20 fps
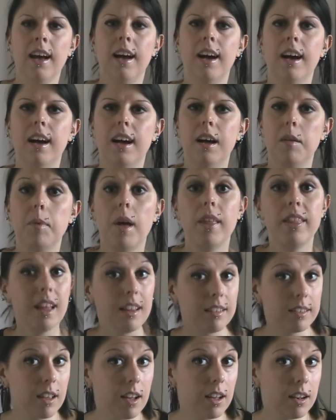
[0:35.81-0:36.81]
And
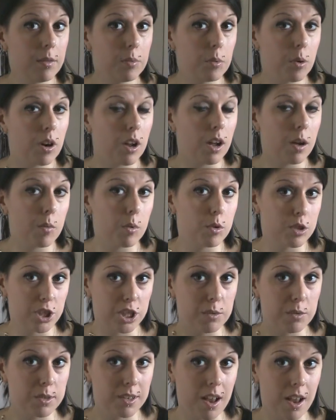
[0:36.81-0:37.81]
that's kind of what
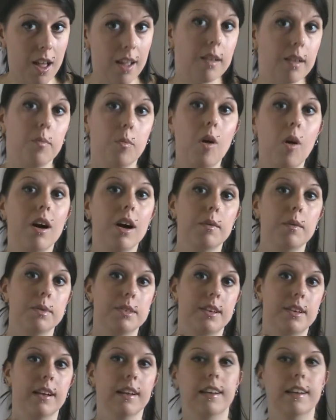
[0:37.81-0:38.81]
she was like and what I
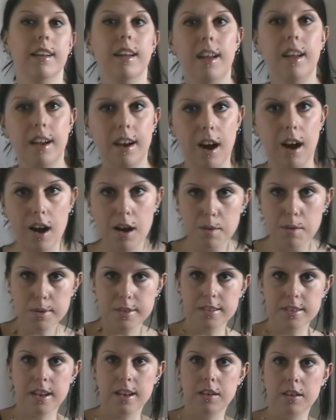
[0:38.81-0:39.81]
was like. I was
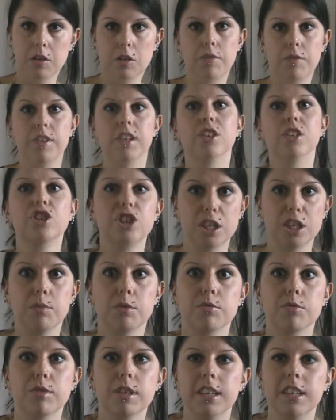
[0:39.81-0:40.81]
standoffish, she
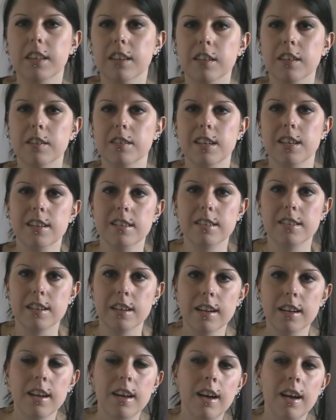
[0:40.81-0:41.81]
was really
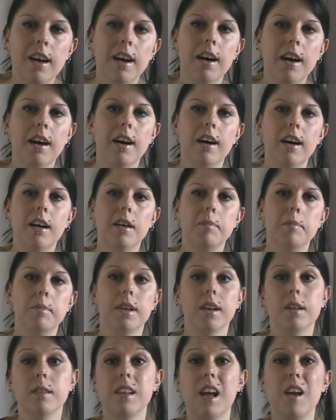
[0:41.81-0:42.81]
enthusiastic, and I
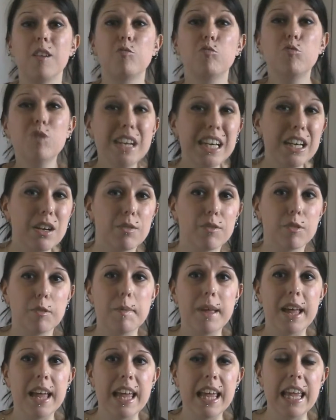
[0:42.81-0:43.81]
was like, it's really not for
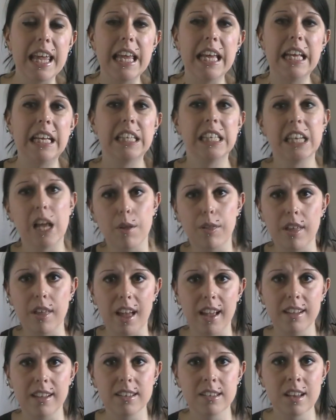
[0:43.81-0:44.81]
me, no
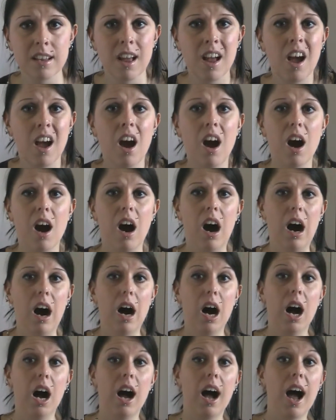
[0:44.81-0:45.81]
thanks.
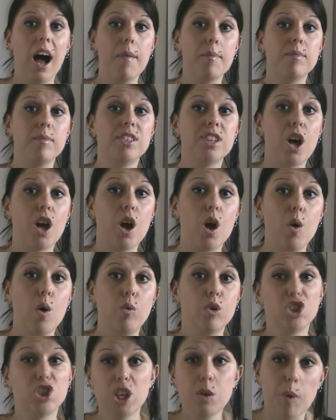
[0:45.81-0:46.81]
So
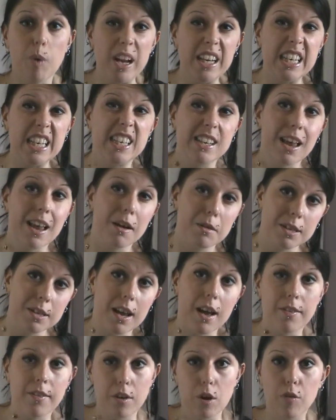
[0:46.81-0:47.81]
she waited till I was
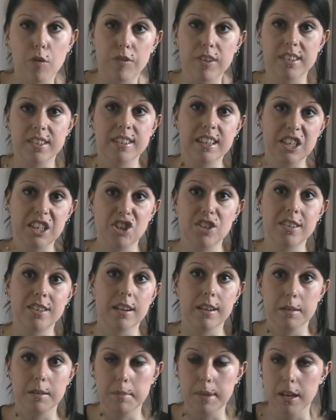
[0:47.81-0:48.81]
out of the office and then she
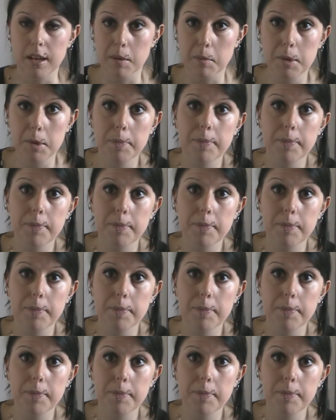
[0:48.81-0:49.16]
signed me up.